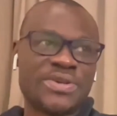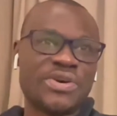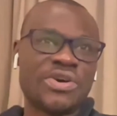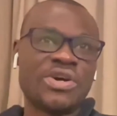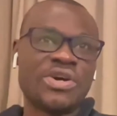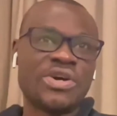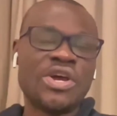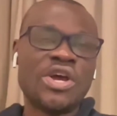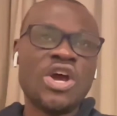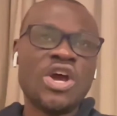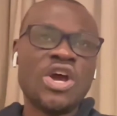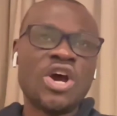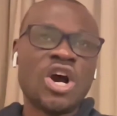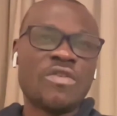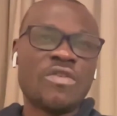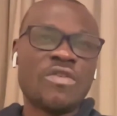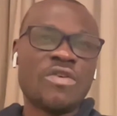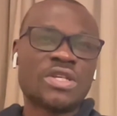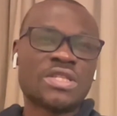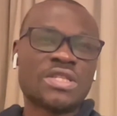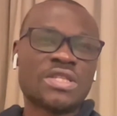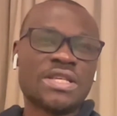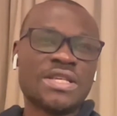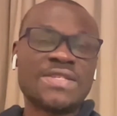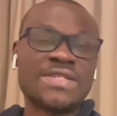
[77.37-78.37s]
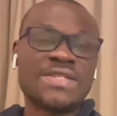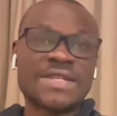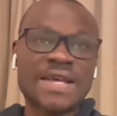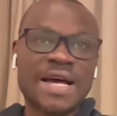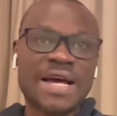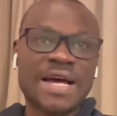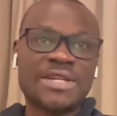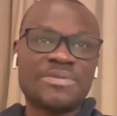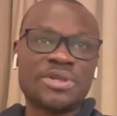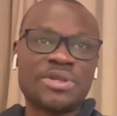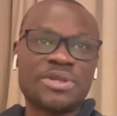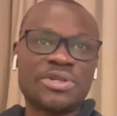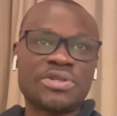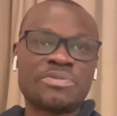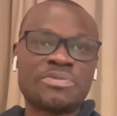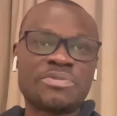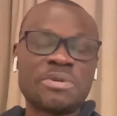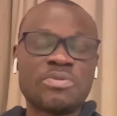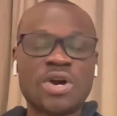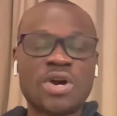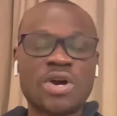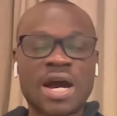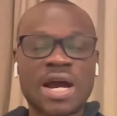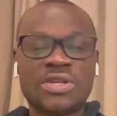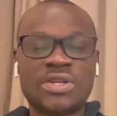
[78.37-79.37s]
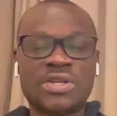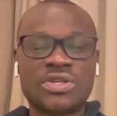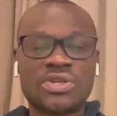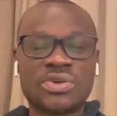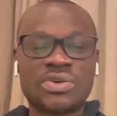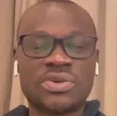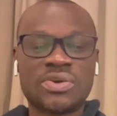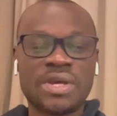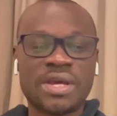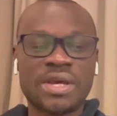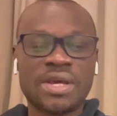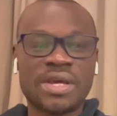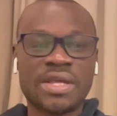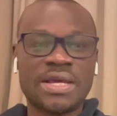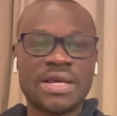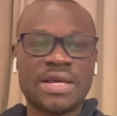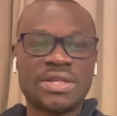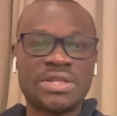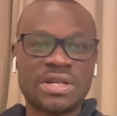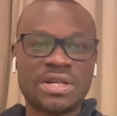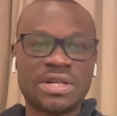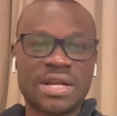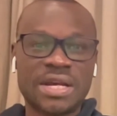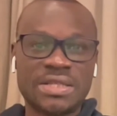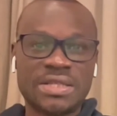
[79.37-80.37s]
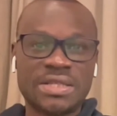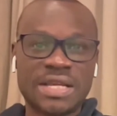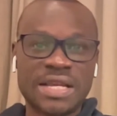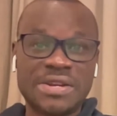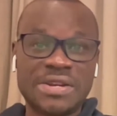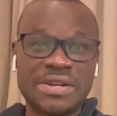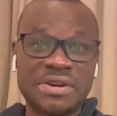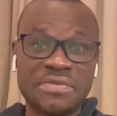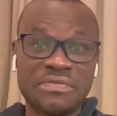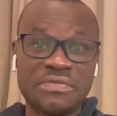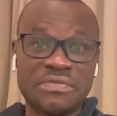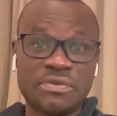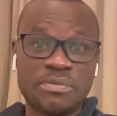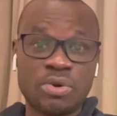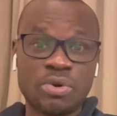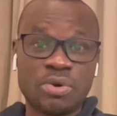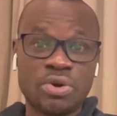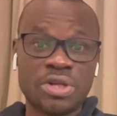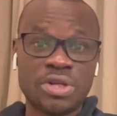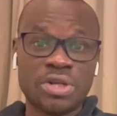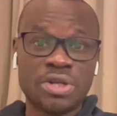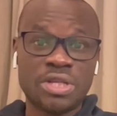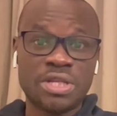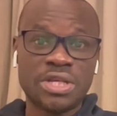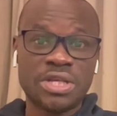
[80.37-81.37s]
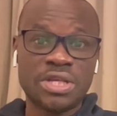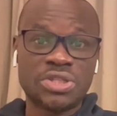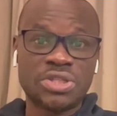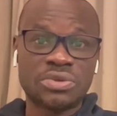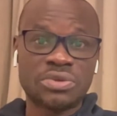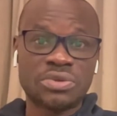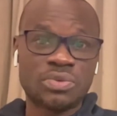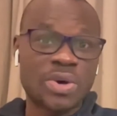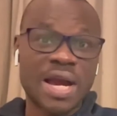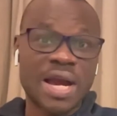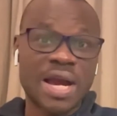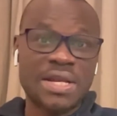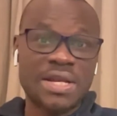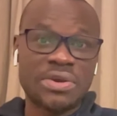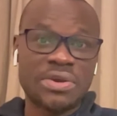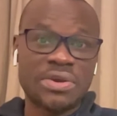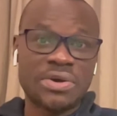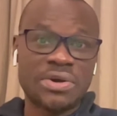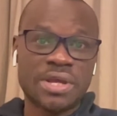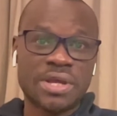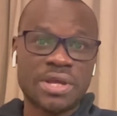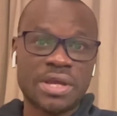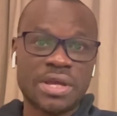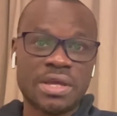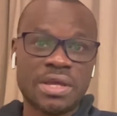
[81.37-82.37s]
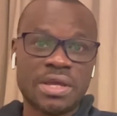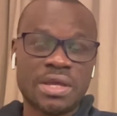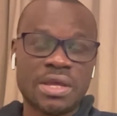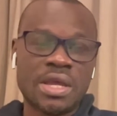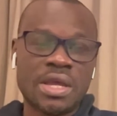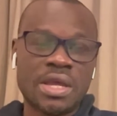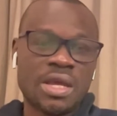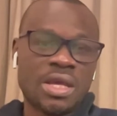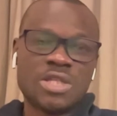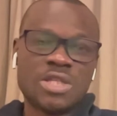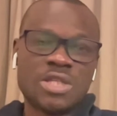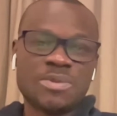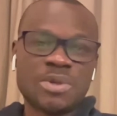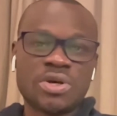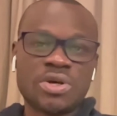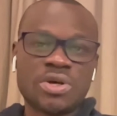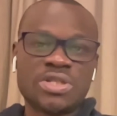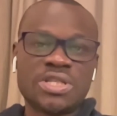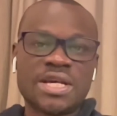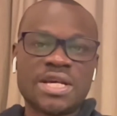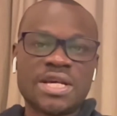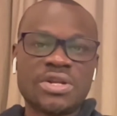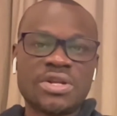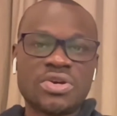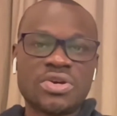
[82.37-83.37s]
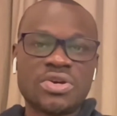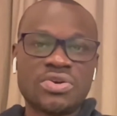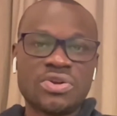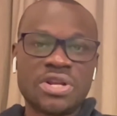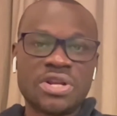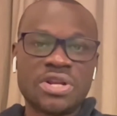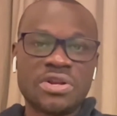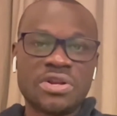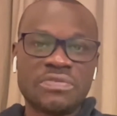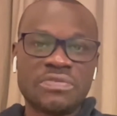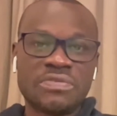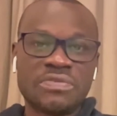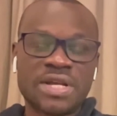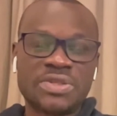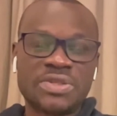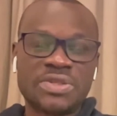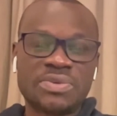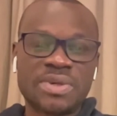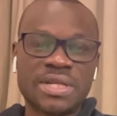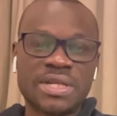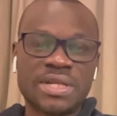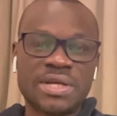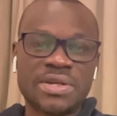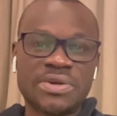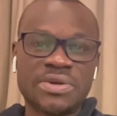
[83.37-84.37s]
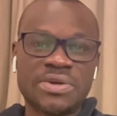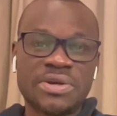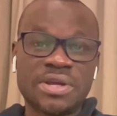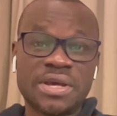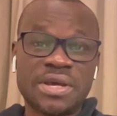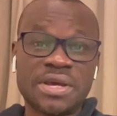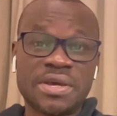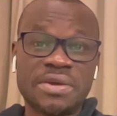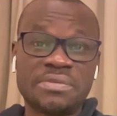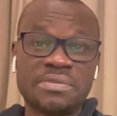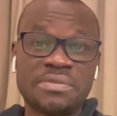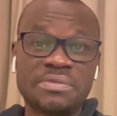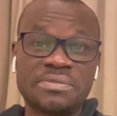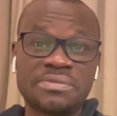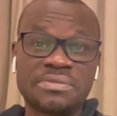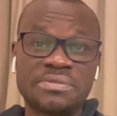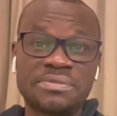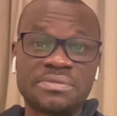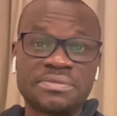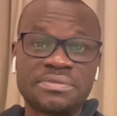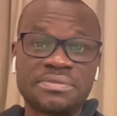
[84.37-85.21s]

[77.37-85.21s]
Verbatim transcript: So obviously it's sad because people ask you here, Nigeria is a great footballing nation. Why are they not here? Mm. It's because they are not good enough. That's why they're not here.